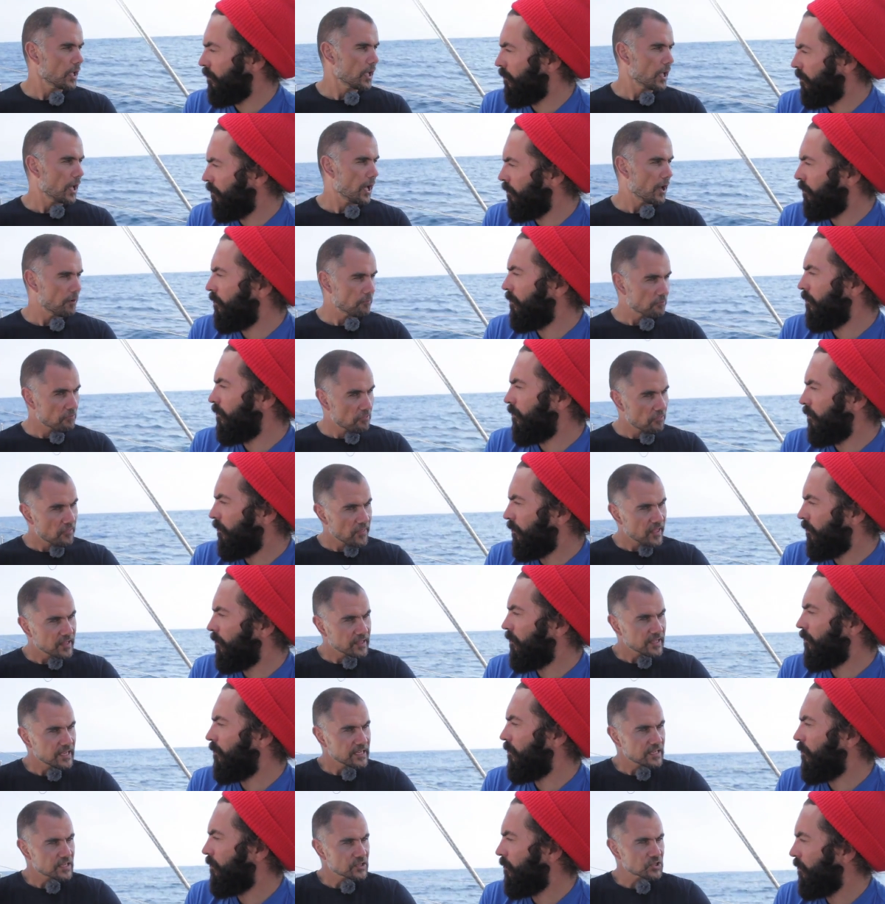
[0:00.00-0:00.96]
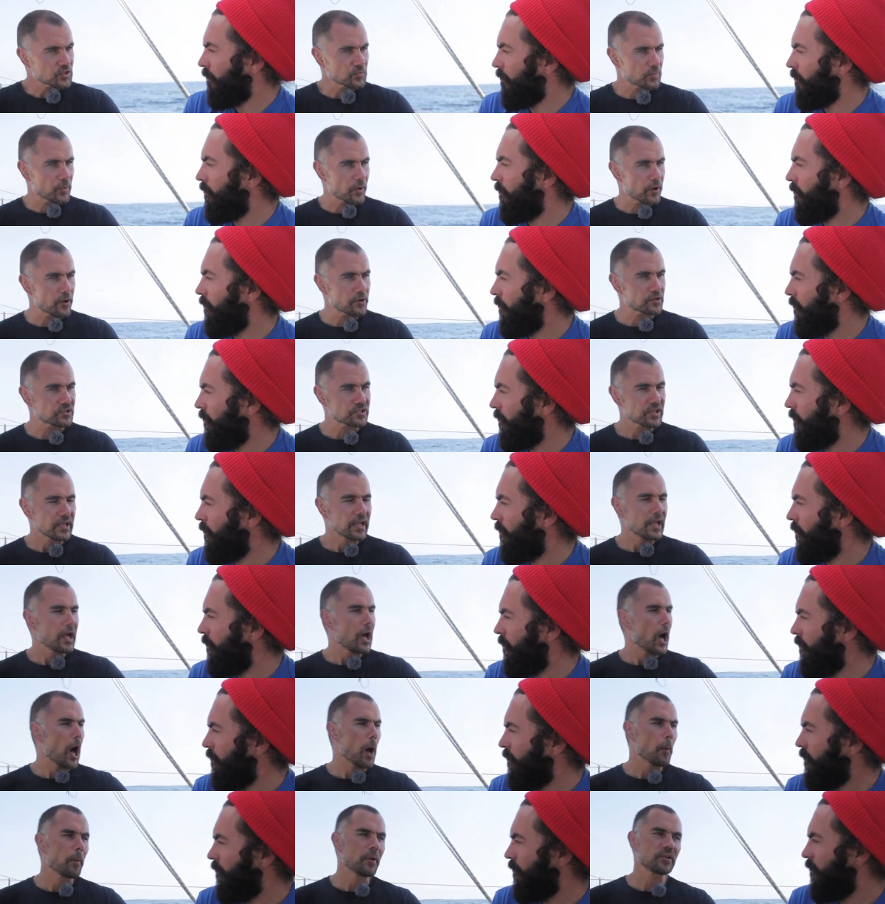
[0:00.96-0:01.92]
Speaker 1: of thinly dispersed,
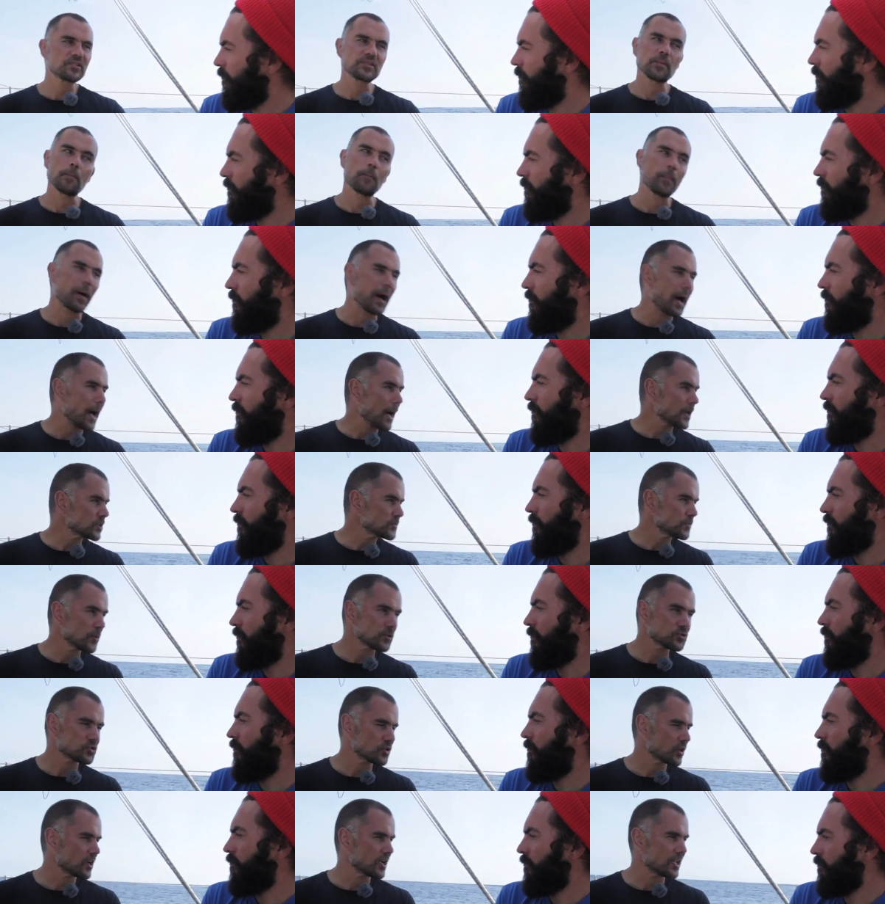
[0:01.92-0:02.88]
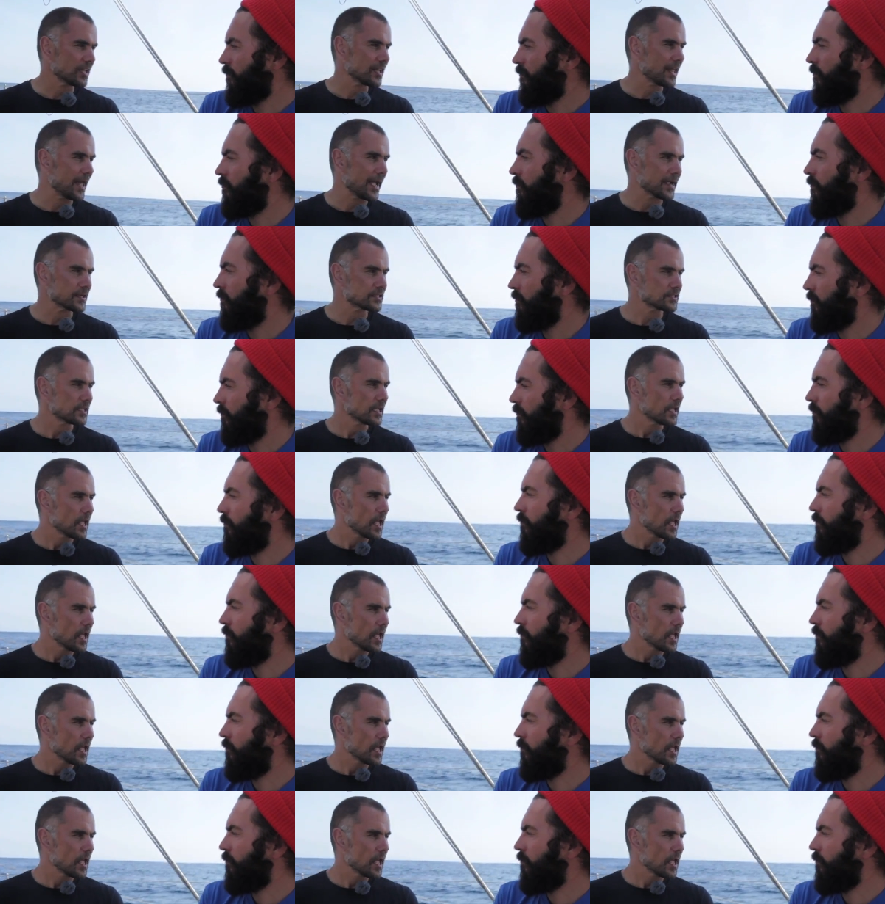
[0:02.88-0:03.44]
almost impossible to collect